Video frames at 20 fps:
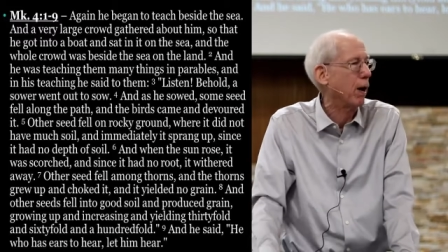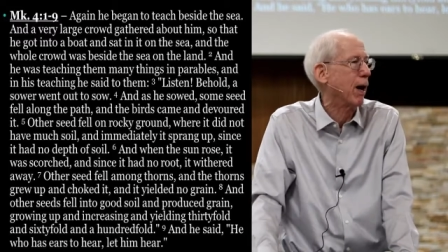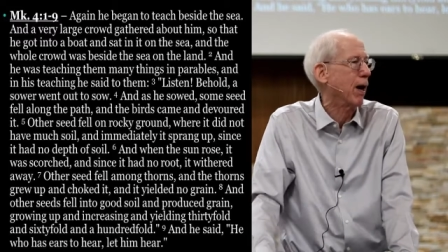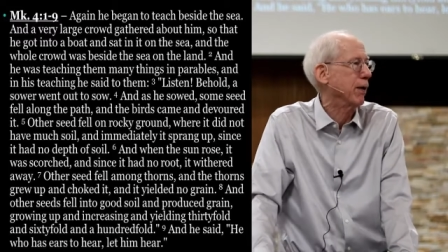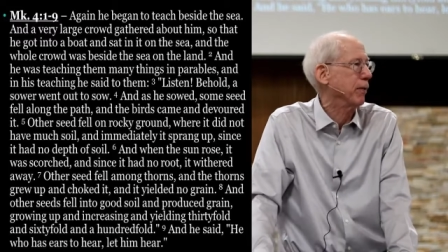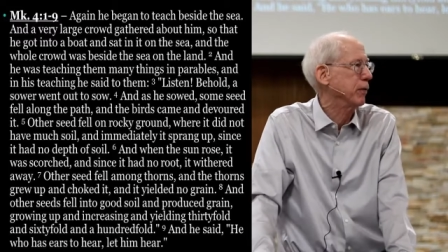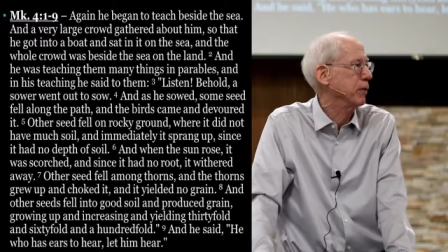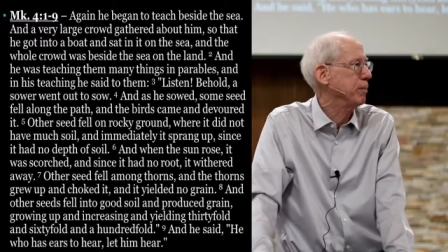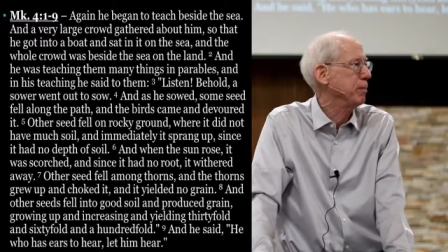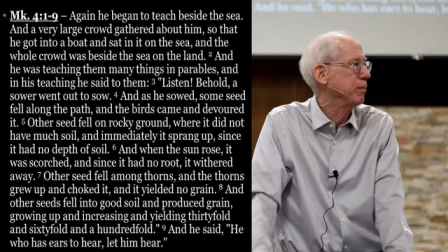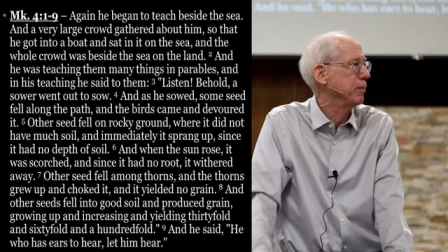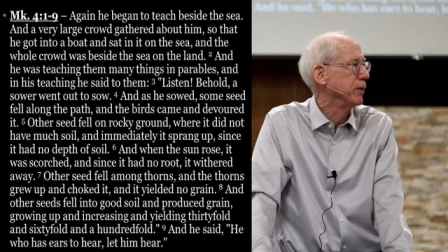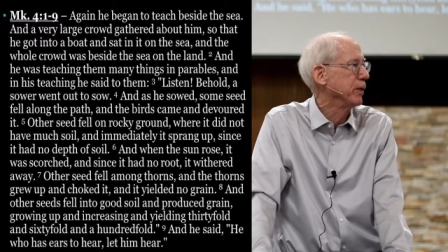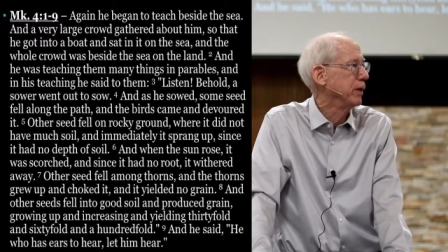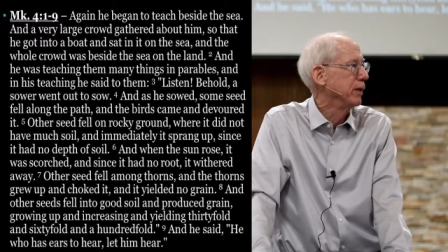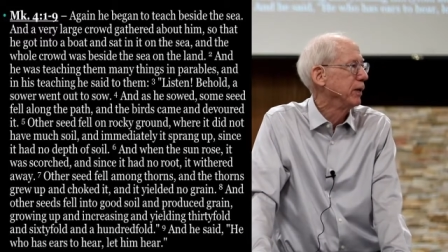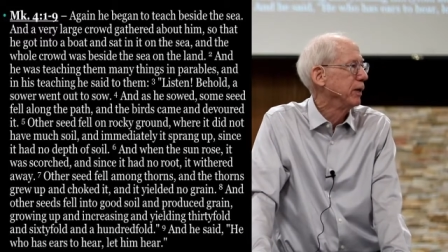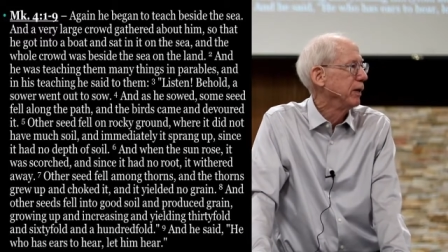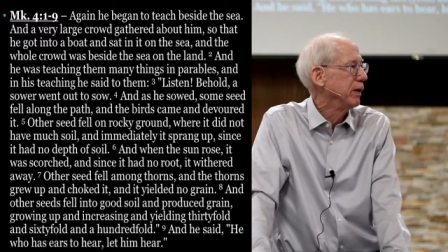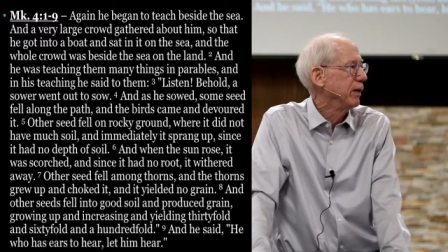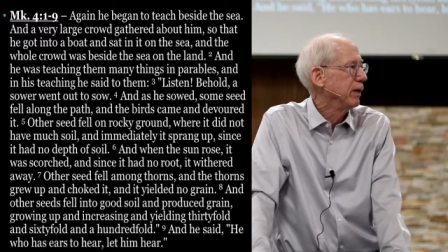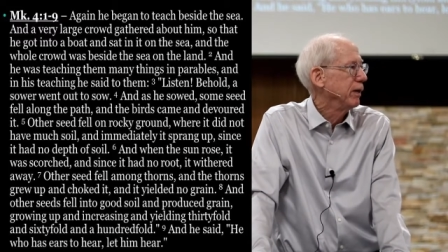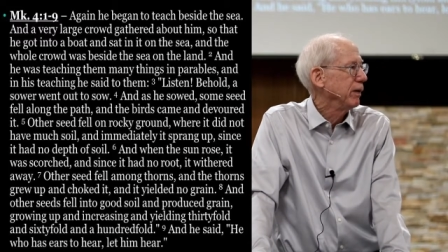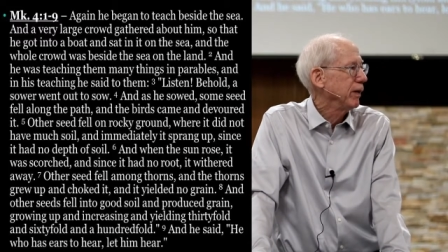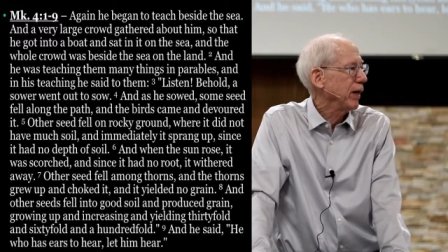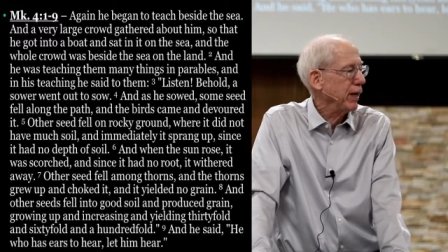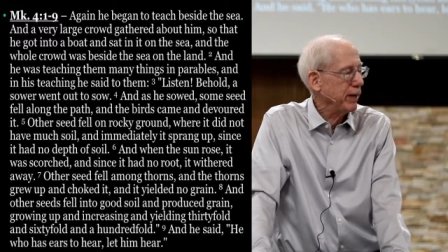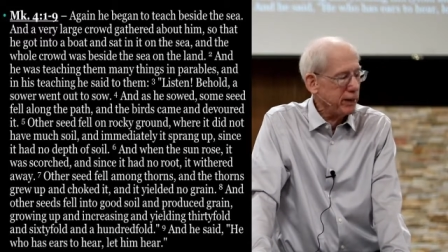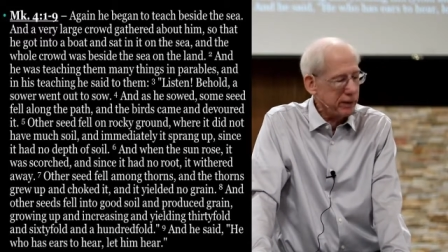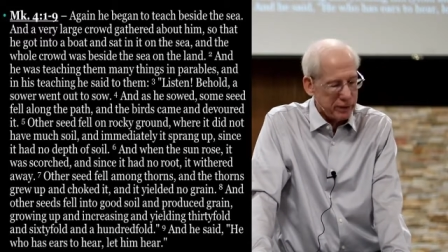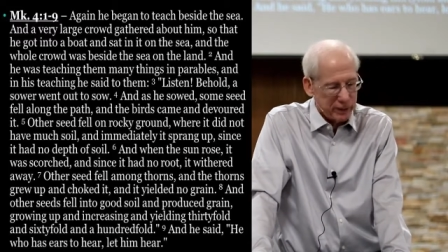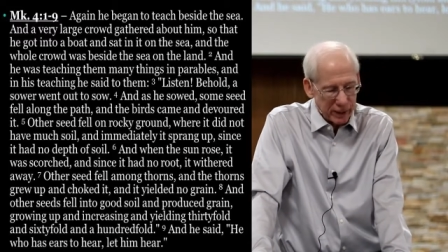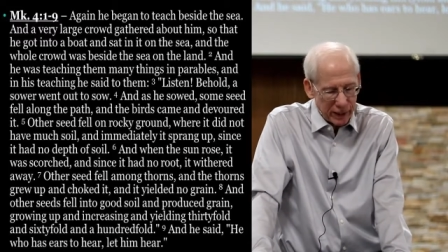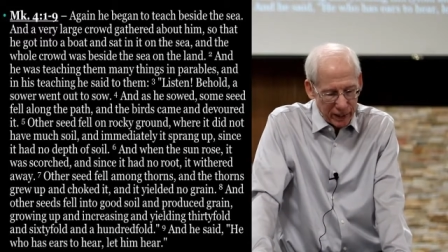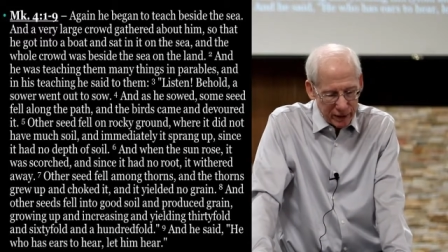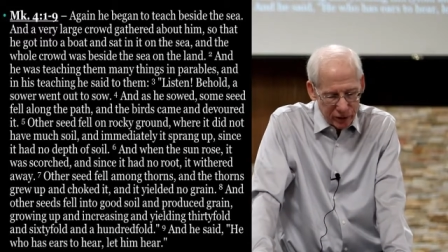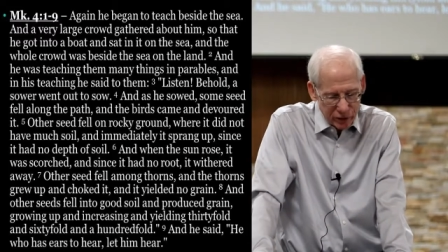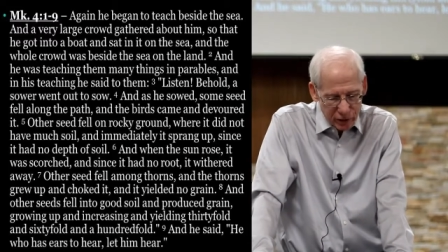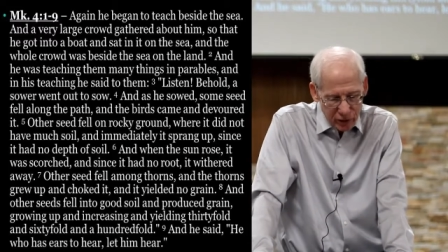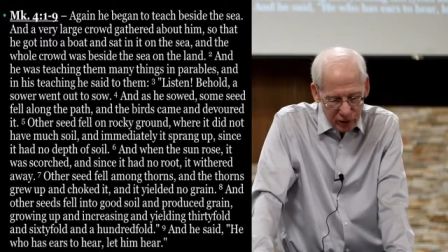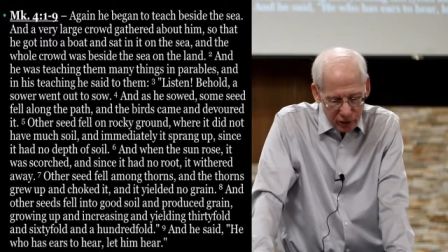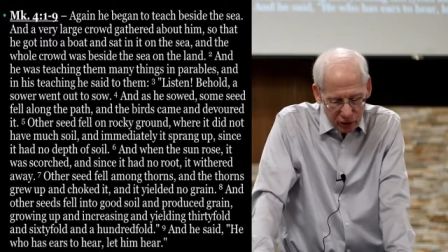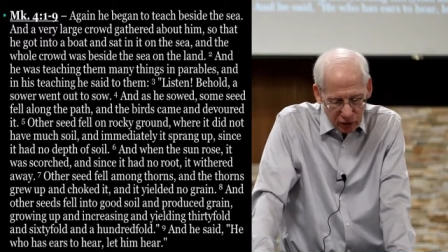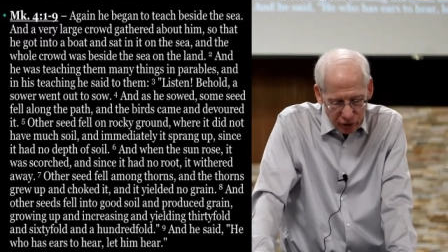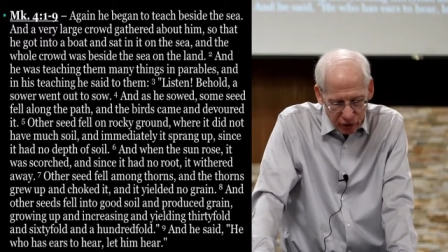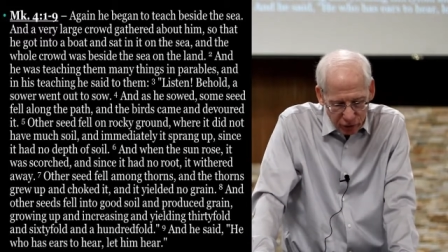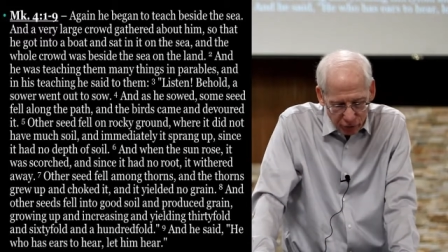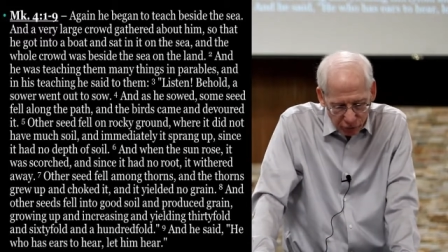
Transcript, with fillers: by them, that intention is